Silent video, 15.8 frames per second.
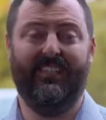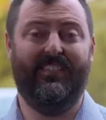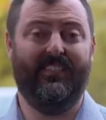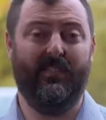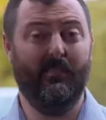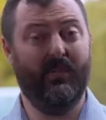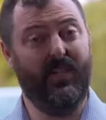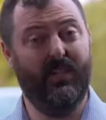It's
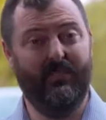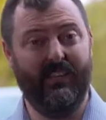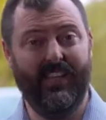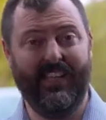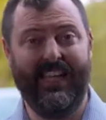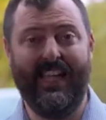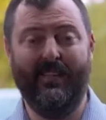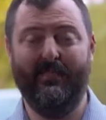a manoeuvre
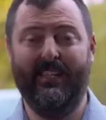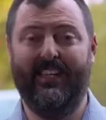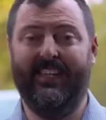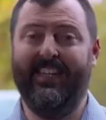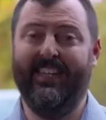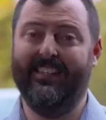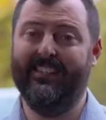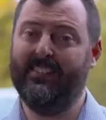that came
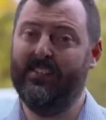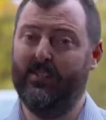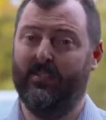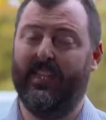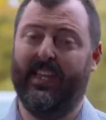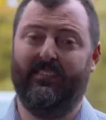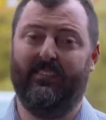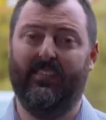in
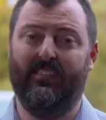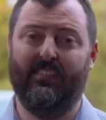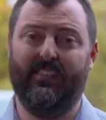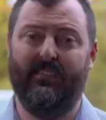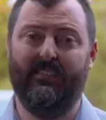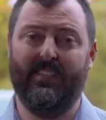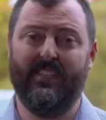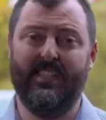
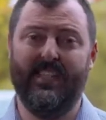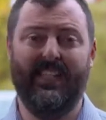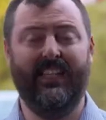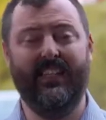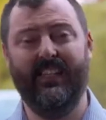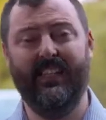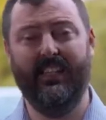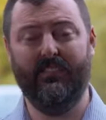
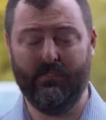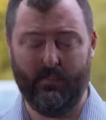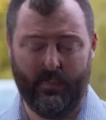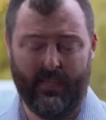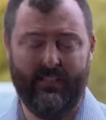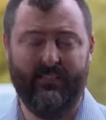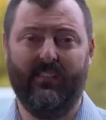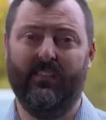2017, and it
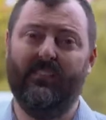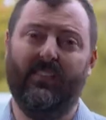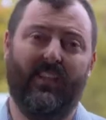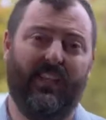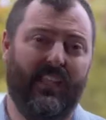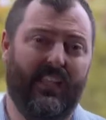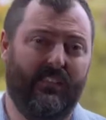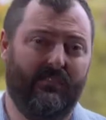replaced the
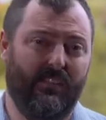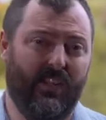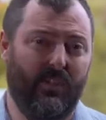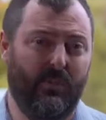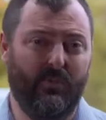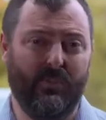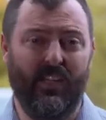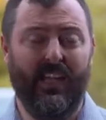turning in the
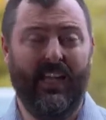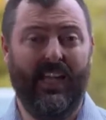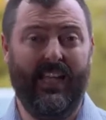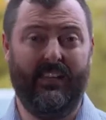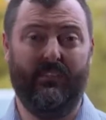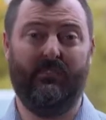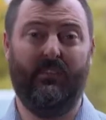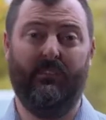road
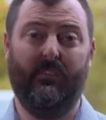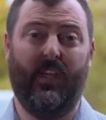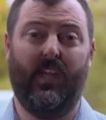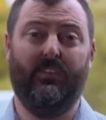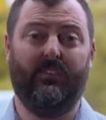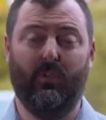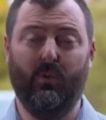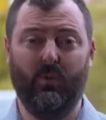and the
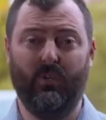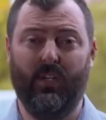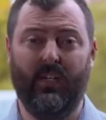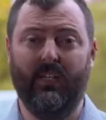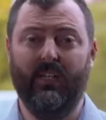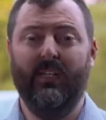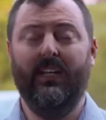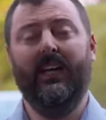reverse corner.
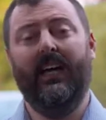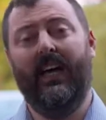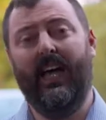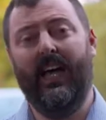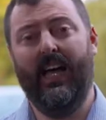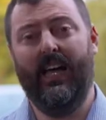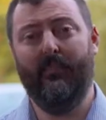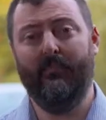
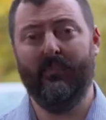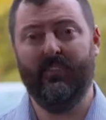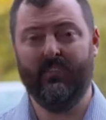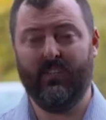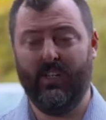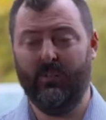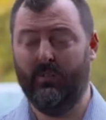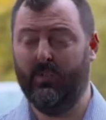
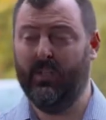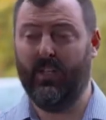So you're